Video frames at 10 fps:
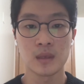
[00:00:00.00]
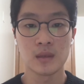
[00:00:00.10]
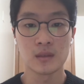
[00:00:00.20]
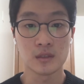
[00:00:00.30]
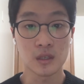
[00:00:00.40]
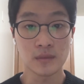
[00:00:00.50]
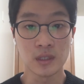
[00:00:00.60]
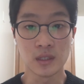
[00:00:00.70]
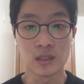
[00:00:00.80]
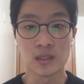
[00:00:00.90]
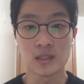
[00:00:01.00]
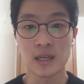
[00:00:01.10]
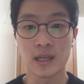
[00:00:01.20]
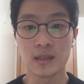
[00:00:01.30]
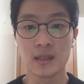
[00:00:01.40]
The soft ink is
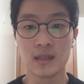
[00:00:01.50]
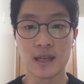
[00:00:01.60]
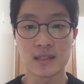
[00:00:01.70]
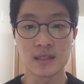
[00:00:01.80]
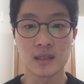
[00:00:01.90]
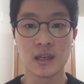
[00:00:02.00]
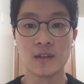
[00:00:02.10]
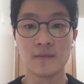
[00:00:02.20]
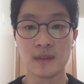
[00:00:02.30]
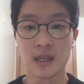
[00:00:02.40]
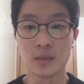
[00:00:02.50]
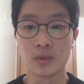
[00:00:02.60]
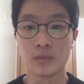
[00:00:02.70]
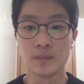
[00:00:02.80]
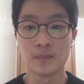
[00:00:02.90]
highly elastic and inflatable.